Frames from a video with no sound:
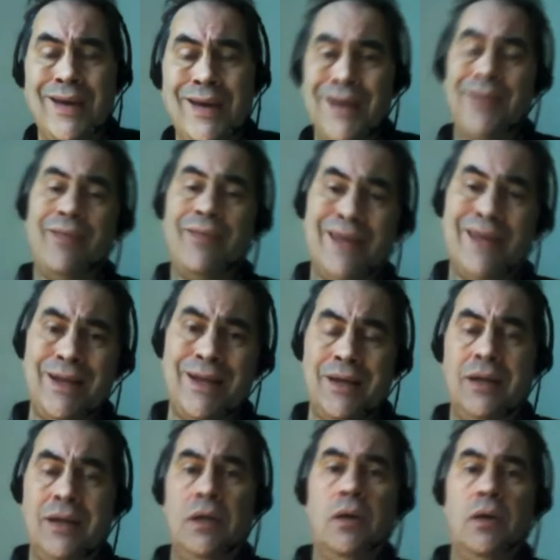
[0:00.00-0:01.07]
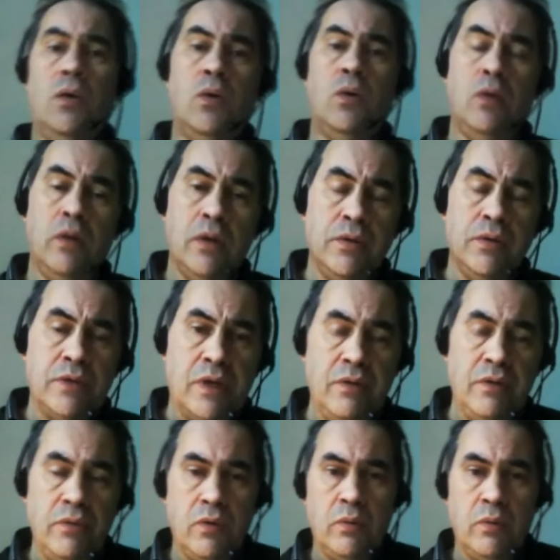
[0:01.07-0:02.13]
Then mm-hmm. all those kind of
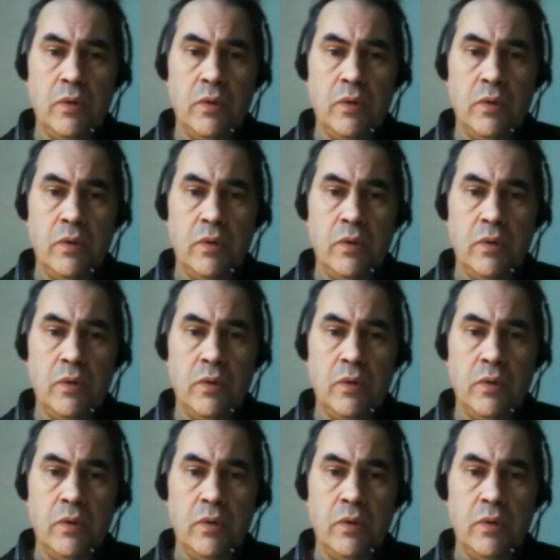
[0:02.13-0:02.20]
normal,